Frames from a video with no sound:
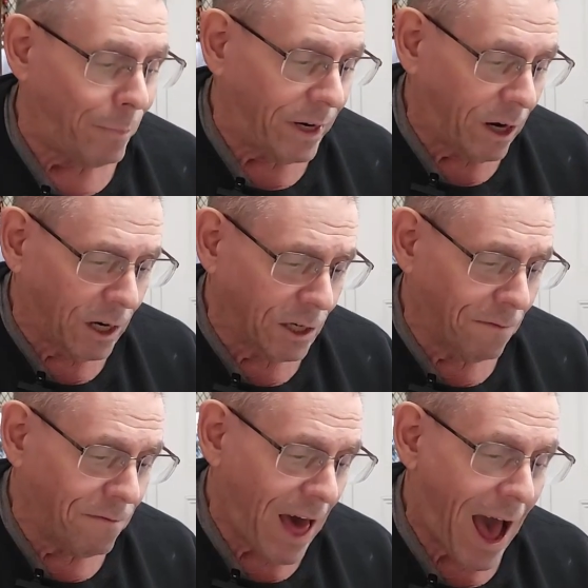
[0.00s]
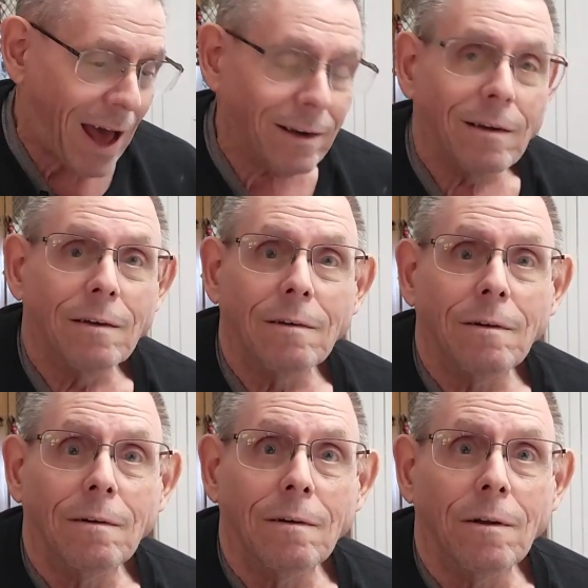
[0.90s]
And because of that
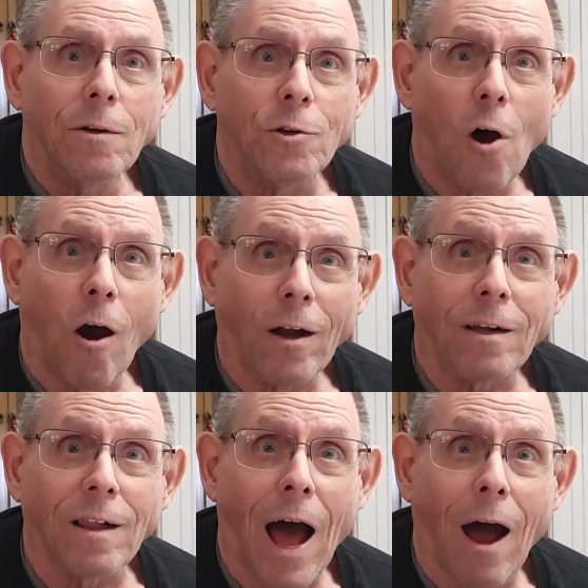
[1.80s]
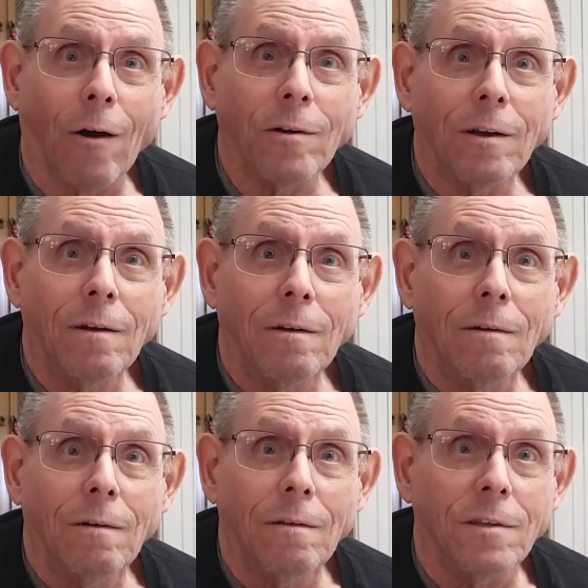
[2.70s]
dark cloud,
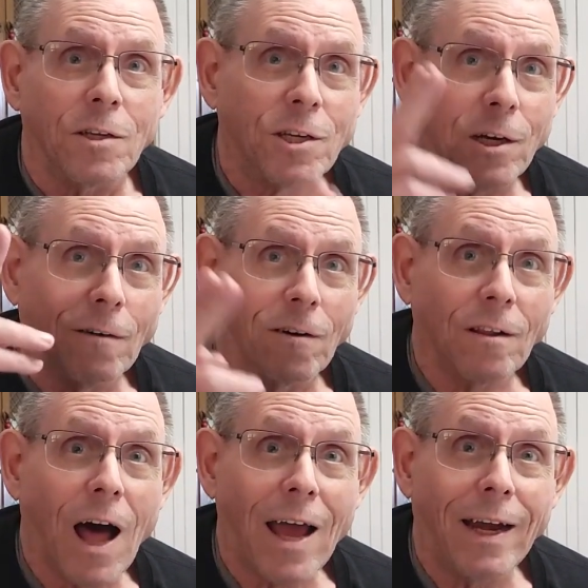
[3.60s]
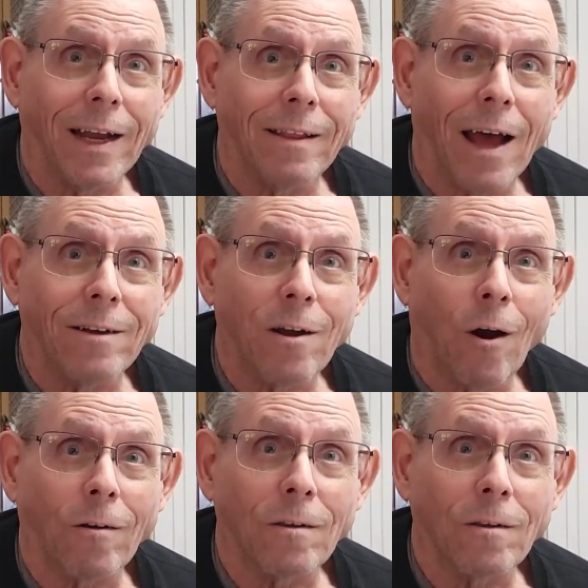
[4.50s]
the silver lining in that